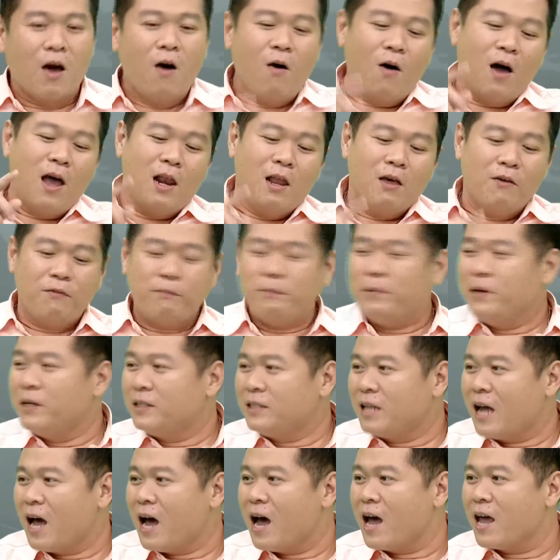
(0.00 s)
oh, I love Pheu
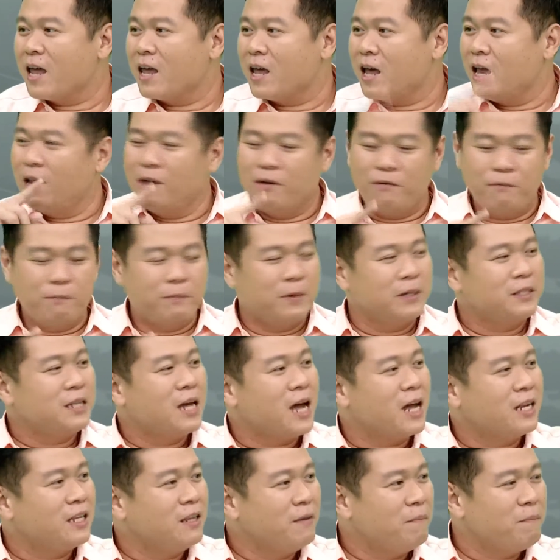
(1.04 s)
Thai, I love
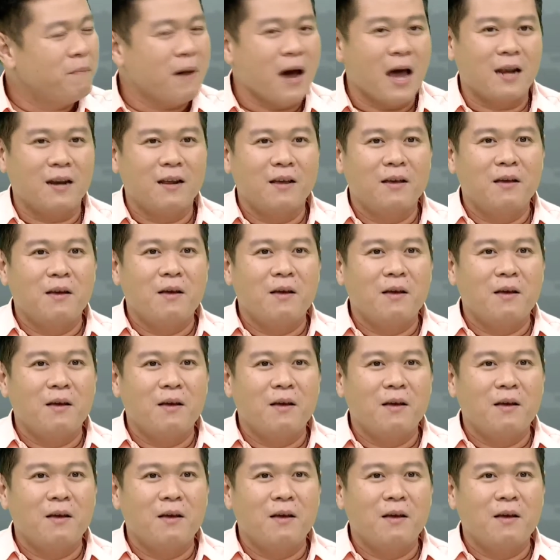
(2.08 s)
Prachathippat,